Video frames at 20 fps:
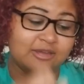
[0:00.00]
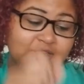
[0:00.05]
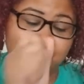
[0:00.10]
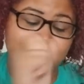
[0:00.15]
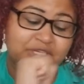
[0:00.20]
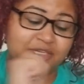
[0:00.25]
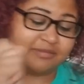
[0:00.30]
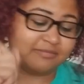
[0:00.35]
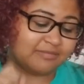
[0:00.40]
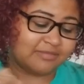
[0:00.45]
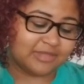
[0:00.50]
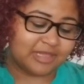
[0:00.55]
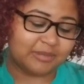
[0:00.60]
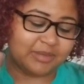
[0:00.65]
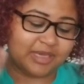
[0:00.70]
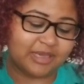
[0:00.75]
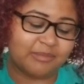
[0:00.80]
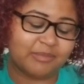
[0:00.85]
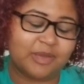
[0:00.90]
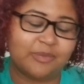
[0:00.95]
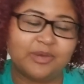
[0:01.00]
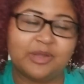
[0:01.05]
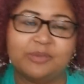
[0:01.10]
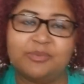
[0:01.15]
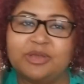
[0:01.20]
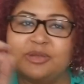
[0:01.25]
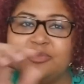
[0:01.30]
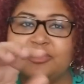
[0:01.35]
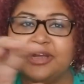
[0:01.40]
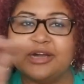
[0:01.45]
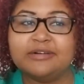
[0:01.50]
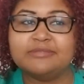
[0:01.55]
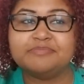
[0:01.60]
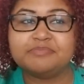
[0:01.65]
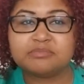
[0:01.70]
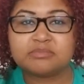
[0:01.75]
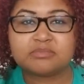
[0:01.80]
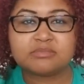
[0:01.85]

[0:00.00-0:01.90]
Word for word: oh shit, let me get my pen and paper out.